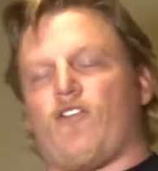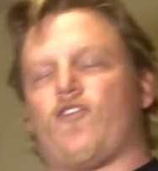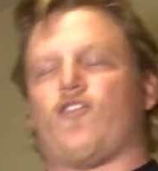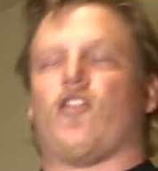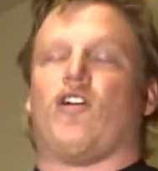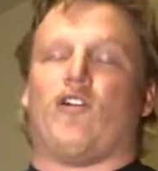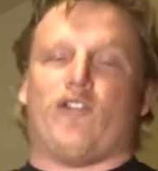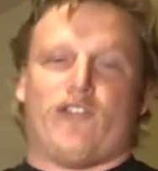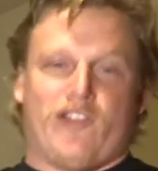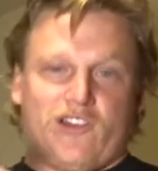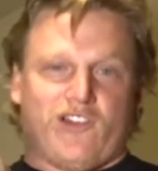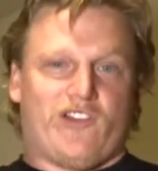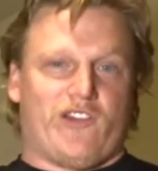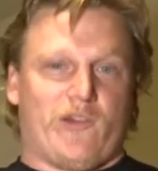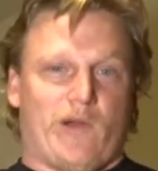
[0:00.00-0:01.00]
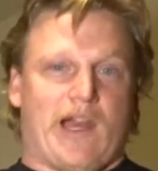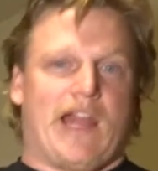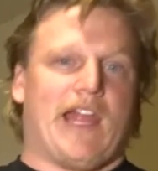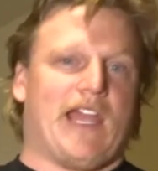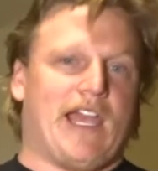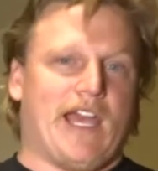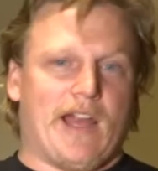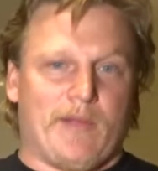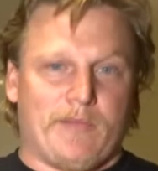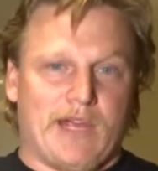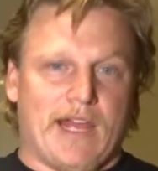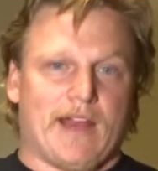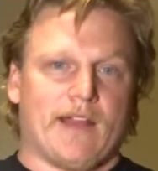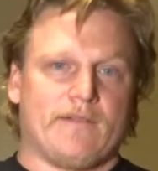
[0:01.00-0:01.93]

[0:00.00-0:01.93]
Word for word: so this is what I ended up getting.